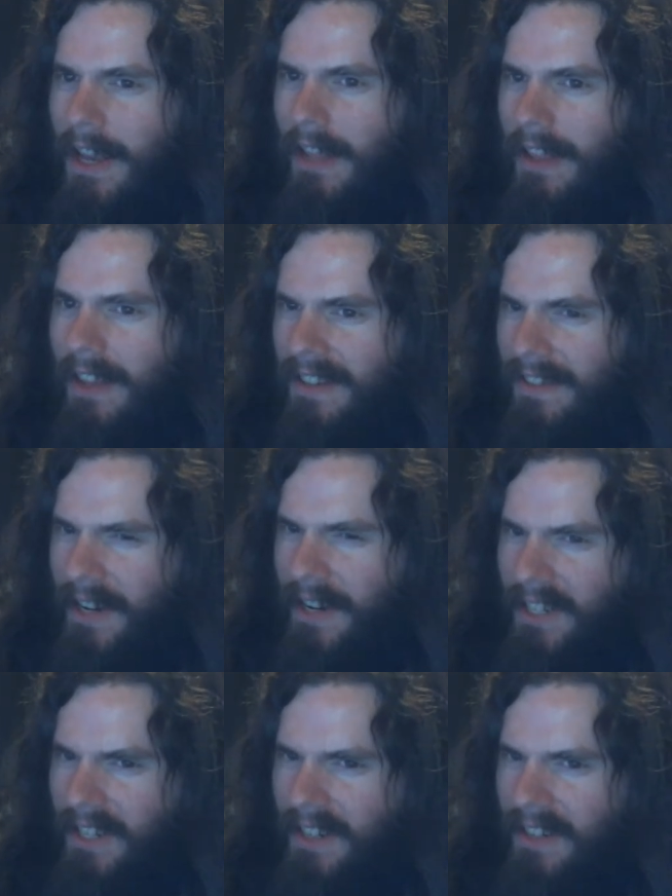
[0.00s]
The
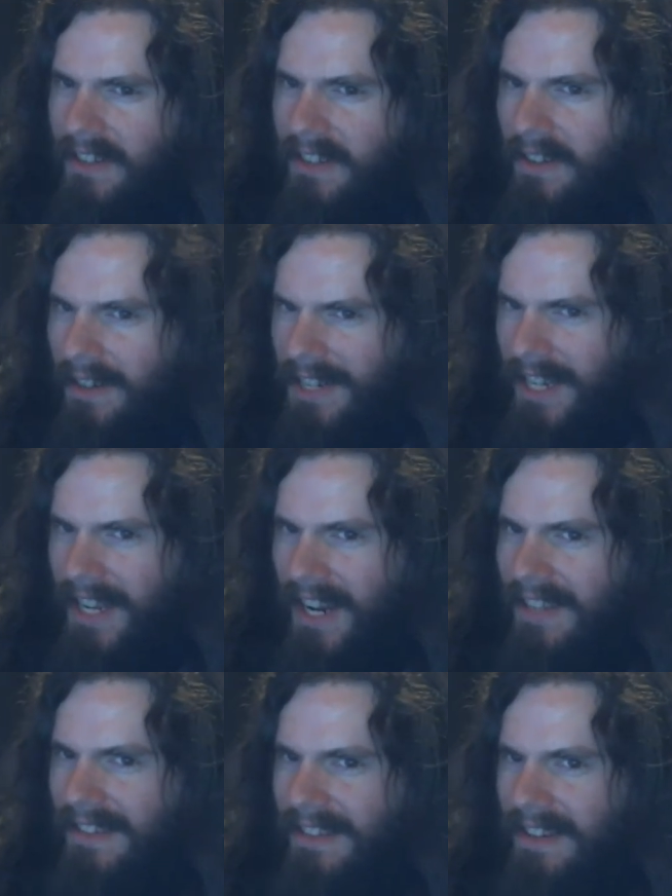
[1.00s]
destruction of the Georgia
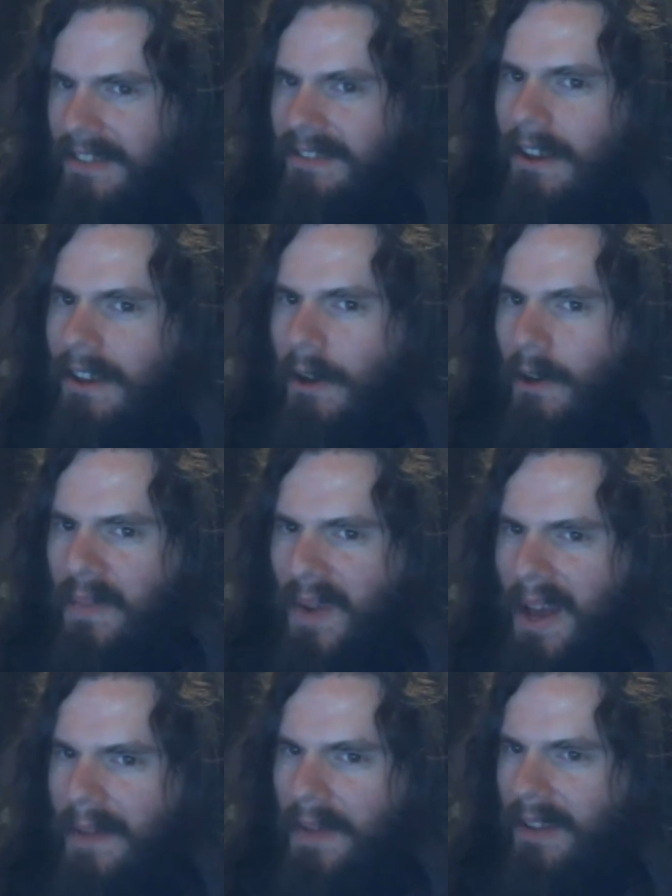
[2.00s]
Guidestones will
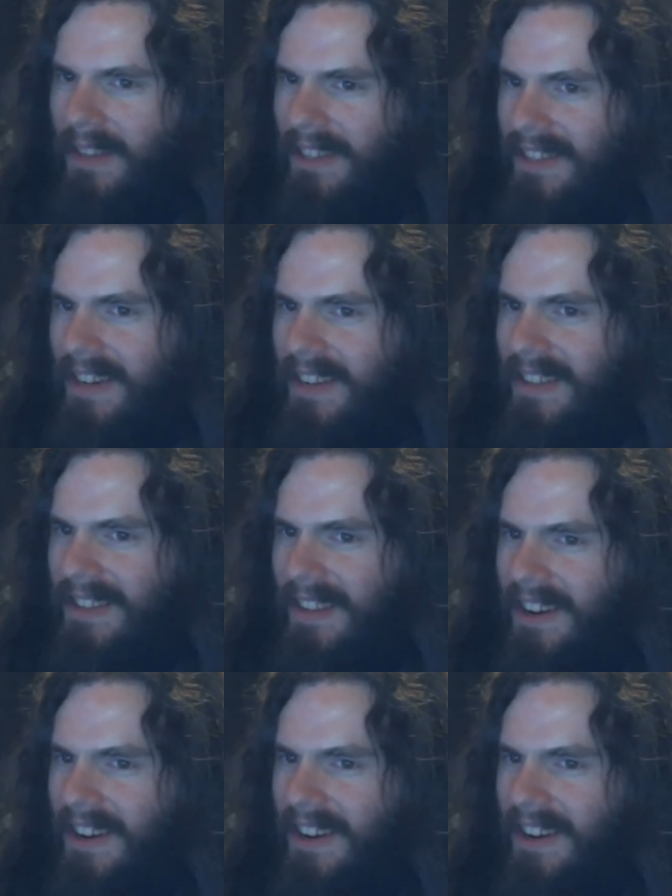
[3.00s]
probably only seriously